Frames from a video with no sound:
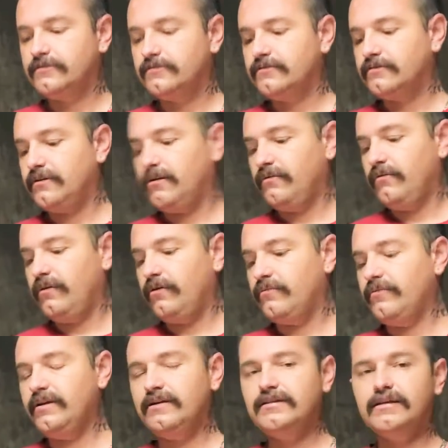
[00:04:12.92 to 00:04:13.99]
Well,
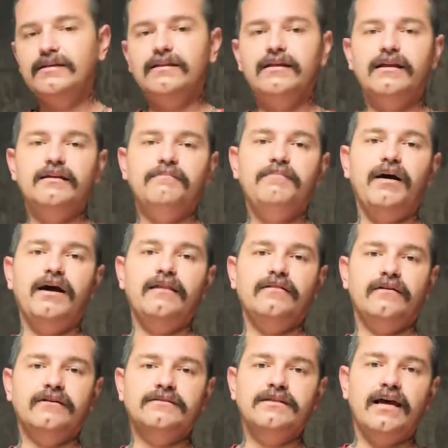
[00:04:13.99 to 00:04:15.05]
reticulated
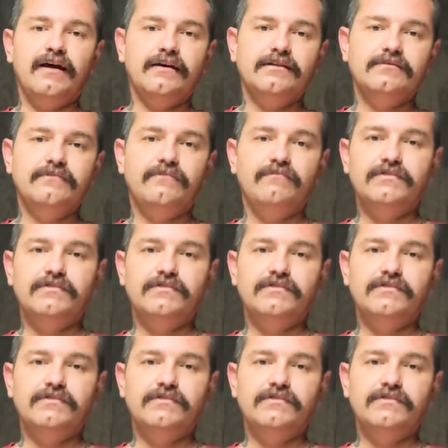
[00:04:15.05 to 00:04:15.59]
pythons has